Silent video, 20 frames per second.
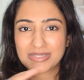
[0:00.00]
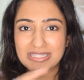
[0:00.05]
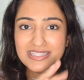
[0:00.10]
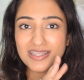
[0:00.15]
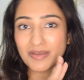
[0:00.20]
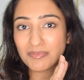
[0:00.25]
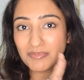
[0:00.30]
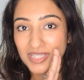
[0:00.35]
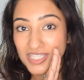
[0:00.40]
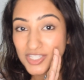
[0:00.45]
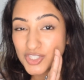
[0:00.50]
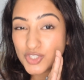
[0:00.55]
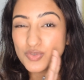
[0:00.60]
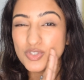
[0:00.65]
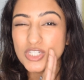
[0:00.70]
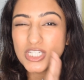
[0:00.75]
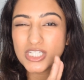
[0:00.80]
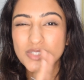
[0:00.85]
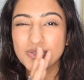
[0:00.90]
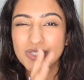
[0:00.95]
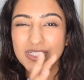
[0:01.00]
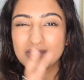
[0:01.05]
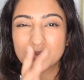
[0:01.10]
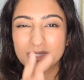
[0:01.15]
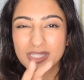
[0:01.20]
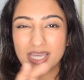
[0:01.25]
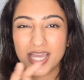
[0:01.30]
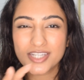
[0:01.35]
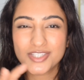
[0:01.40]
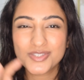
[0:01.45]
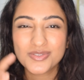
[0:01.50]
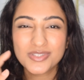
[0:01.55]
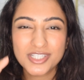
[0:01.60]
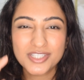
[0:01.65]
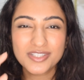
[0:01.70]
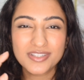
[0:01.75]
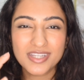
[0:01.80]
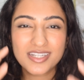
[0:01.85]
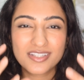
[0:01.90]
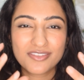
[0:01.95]
some meals you need to eat with hands. You
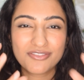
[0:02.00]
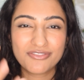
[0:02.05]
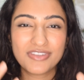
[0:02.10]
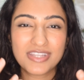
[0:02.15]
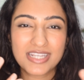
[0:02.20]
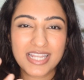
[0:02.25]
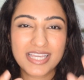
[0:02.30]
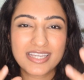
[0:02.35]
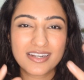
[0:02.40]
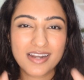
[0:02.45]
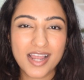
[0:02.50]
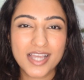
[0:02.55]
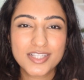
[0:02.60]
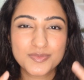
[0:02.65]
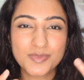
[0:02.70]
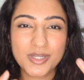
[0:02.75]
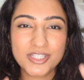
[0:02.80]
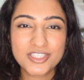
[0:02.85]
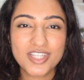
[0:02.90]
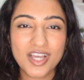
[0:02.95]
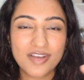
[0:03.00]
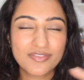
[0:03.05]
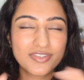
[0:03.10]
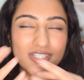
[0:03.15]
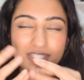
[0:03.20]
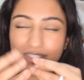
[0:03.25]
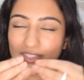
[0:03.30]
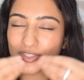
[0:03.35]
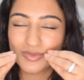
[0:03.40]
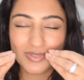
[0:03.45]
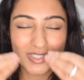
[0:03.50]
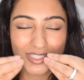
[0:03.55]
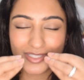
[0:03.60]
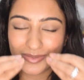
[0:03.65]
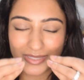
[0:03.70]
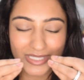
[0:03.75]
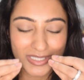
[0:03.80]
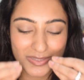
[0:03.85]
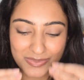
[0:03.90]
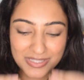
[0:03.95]
need to get the feel, like rajma chawal, you need
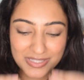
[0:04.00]
to eat with